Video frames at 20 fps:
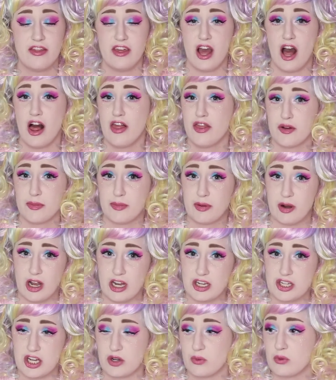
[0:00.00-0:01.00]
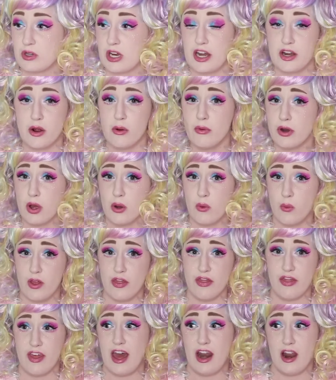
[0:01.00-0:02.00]
the other project, which I don't know
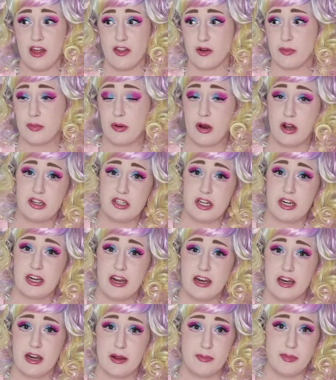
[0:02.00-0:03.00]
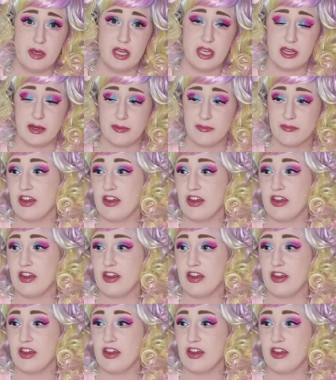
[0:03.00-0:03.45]
what that other project ended up being.